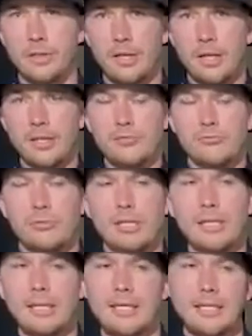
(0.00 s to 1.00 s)
It's
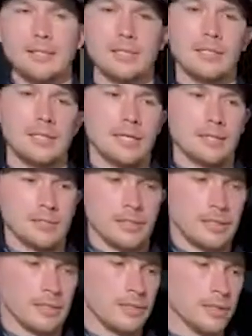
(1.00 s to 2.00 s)
really easy as
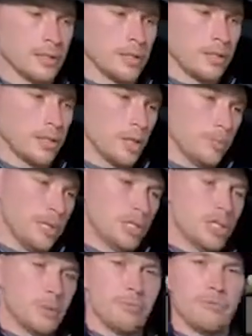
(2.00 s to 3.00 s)
a
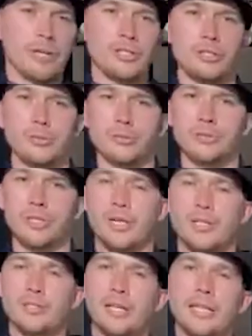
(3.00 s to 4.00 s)
PGA professional to
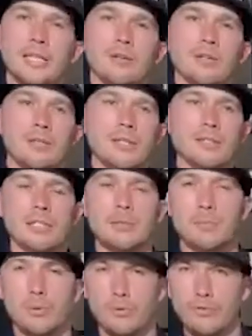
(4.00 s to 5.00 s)
kind of stand there and see
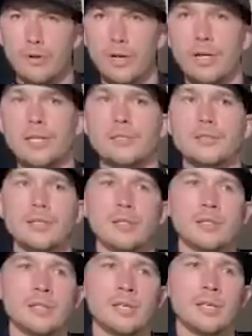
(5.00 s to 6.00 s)
ball flights
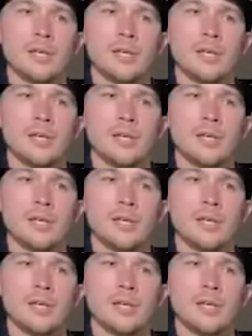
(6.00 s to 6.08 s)
and